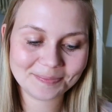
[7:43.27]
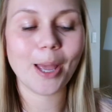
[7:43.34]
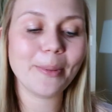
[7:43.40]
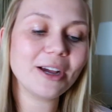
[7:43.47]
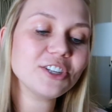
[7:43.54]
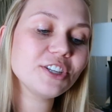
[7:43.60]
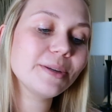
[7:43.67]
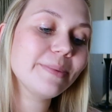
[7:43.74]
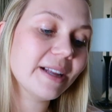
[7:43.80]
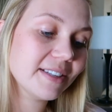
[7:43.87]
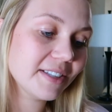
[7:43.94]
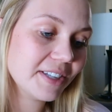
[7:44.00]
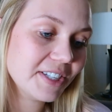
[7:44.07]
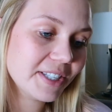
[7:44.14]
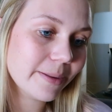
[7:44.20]
I'm actually
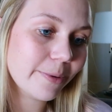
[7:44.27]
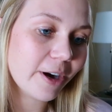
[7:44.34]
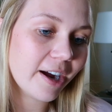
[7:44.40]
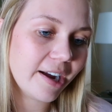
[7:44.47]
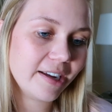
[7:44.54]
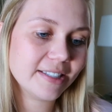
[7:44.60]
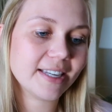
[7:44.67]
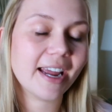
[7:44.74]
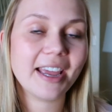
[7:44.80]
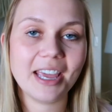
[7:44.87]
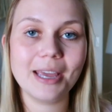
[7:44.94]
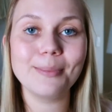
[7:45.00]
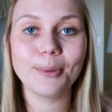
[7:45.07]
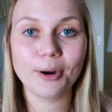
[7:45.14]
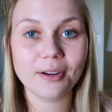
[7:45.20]
pleasantly surprised. I
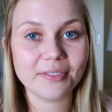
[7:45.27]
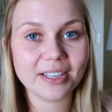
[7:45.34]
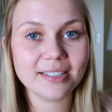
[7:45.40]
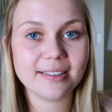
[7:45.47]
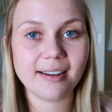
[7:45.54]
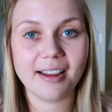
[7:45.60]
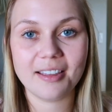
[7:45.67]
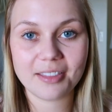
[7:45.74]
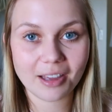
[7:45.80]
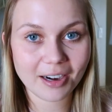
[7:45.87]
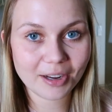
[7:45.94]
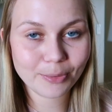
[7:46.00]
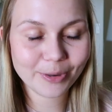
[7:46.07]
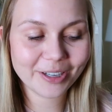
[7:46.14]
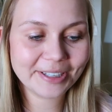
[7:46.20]
hit more of these than I thought
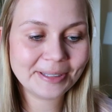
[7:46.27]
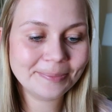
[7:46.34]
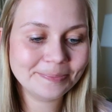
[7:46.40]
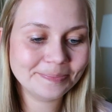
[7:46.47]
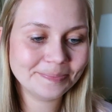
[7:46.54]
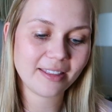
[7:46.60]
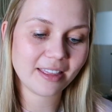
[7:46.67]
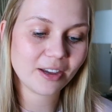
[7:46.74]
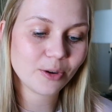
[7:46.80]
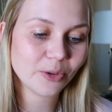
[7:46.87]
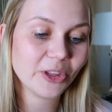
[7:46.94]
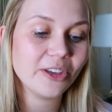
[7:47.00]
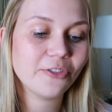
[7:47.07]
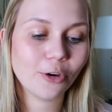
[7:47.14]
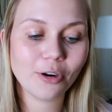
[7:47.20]
I would. I think
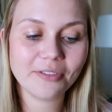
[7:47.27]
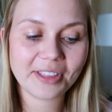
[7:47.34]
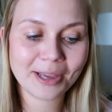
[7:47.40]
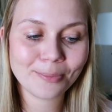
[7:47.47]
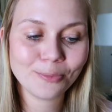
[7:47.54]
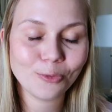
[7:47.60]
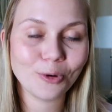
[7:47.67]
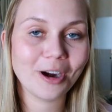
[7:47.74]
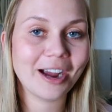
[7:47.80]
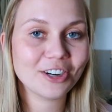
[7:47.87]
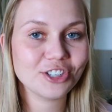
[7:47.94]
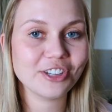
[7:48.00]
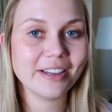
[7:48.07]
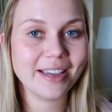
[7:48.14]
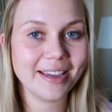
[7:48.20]
only four of them were
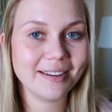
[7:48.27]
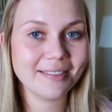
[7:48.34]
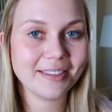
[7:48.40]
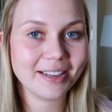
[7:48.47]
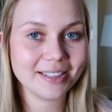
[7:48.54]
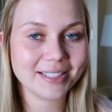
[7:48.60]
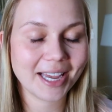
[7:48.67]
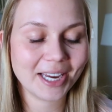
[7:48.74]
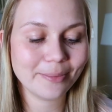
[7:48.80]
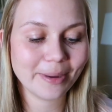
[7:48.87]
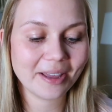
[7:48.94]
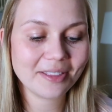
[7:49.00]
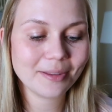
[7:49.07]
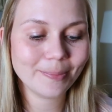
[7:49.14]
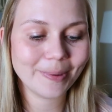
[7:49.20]
actually in the assigned
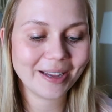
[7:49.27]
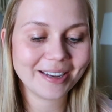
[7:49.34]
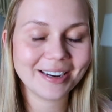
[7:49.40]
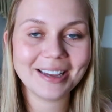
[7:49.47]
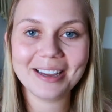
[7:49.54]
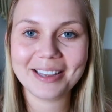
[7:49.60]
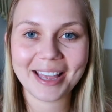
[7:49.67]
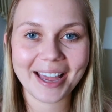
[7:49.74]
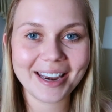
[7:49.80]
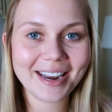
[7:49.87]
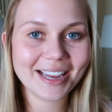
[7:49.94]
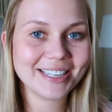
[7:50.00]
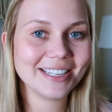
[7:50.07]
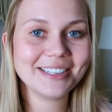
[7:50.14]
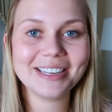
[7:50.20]
month, but again,
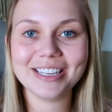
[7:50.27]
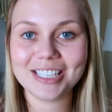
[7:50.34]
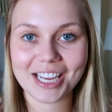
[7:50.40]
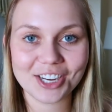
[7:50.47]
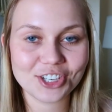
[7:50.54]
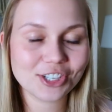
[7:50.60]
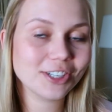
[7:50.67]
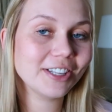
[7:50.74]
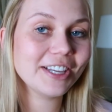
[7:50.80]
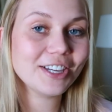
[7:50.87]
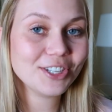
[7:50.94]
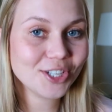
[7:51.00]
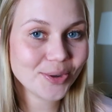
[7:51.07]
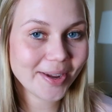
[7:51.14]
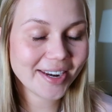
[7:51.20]
I didn't intentionally
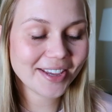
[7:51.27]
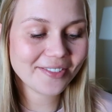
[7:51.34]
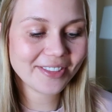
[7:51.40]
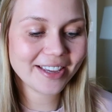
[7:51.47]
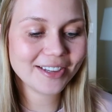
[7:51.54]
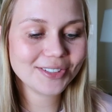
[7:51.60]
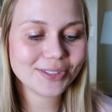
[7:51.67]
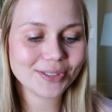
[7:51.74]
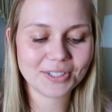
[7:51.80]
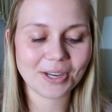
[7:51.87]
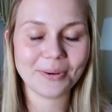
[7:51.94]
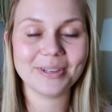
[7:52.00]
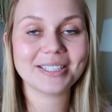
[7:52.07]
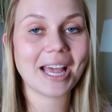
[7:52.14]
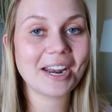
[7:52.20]
do any of this.
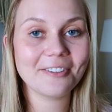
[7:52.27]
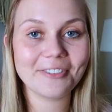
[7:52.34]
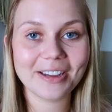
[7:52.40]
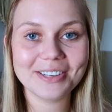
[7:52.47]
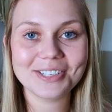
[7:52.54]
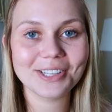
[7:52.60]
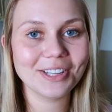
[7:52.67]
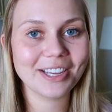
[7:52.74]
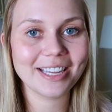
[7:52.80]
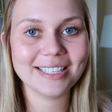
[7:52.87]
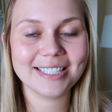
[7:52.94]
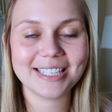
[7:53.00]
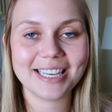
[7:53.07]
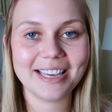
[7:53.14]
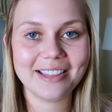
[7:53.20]
So it's kind of fun to look
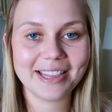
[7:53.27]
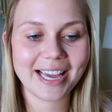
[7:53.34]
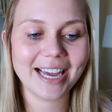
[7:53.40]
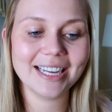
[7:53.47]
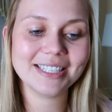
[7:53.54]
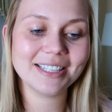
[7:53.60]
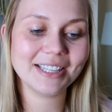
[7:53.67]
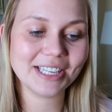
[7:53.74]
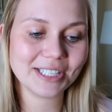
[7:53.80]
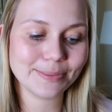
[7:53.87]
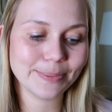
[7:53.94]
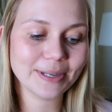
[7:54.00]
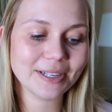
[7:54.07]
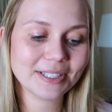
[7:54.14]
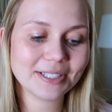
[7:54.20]
and see that these
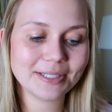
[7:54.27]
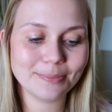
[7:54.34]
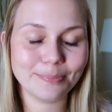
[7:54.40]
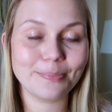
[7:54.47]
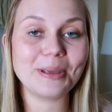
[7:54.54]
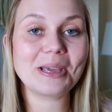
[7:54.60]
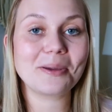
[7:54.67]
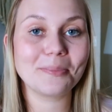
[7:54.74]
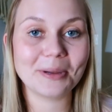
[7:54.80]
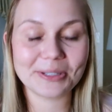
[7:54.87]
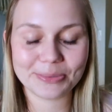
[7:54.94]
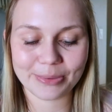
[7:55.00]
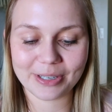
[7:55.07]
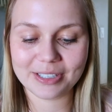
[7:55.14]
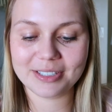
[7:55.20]
books being
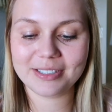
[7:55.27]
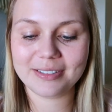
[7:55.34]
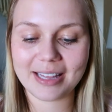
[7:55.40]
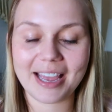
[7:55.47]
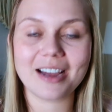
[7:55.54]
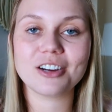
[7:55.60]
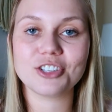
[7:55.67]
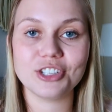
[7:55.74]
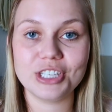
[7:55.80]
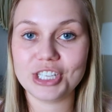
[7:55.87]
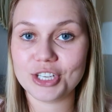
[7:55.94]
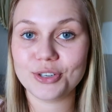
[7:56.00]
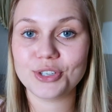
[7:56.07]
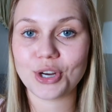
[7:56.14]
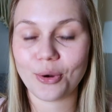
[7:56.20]
buzzwords, they actually
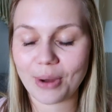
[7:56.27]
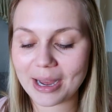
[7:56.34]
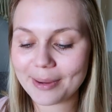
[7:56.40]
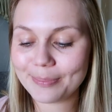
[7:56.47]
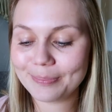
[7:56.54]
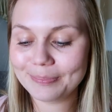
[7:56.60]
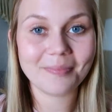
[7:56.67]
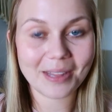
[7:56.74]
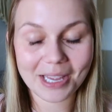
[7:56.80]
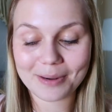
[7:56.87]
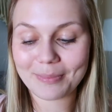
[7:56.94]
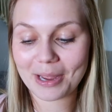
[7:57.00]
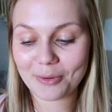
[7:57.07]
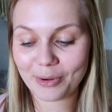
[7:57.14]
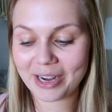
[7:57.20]
do show up
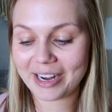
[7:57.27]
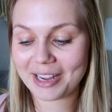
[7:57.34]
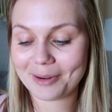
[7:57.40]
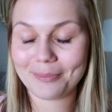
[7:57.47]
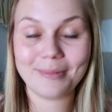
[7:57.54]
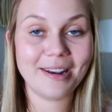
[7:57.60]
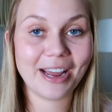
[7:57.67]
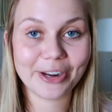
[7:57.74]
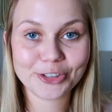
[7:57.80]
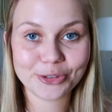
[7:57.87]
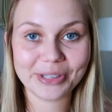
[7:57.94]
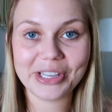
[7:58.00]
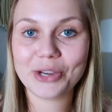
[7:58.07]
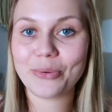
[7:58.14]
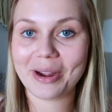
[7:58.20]
in my reading
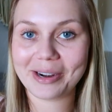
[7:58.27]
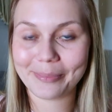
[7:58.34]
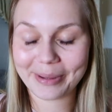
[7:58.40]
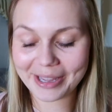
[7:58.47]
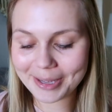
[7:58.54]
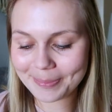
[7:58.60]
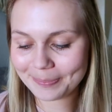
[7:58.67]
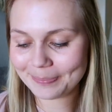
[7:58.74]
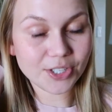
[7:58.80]
naturally quite a bit.